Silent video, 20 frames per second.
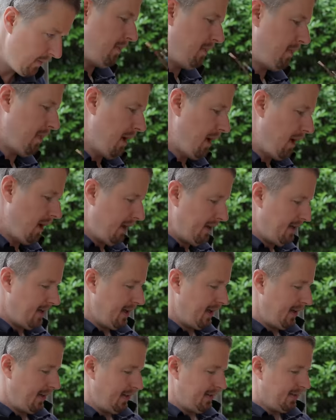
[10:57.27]
My
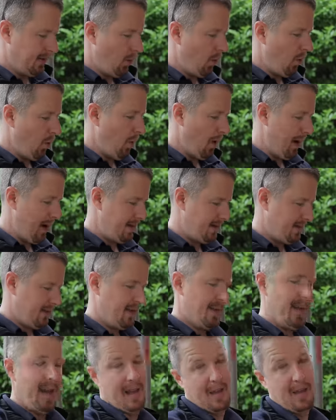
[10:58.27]
ideal is always to
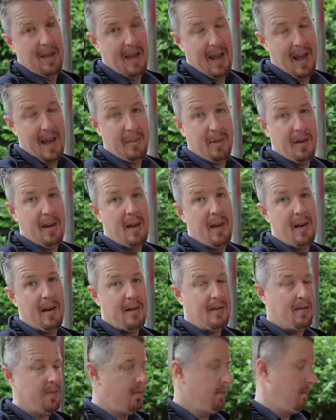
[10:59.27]
take the cable in
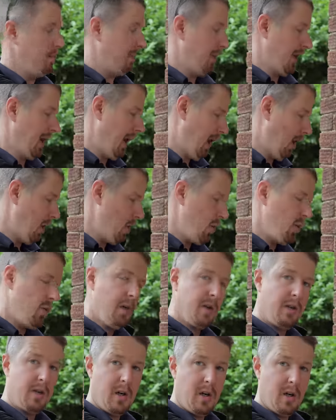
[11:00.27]
below
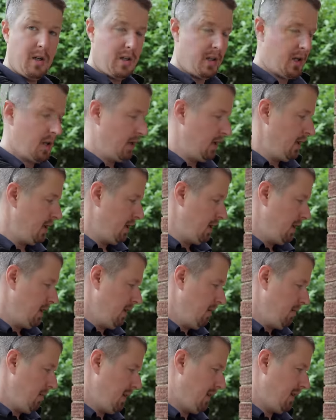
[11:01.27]
the charger,
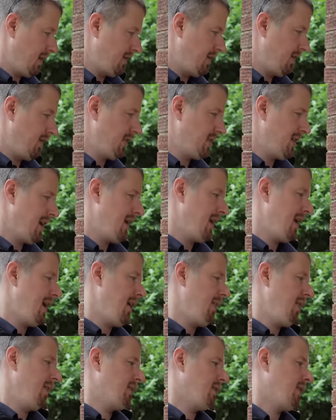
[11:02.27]
because if you take it
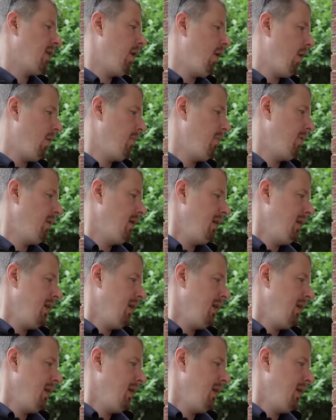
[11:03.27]
in the top,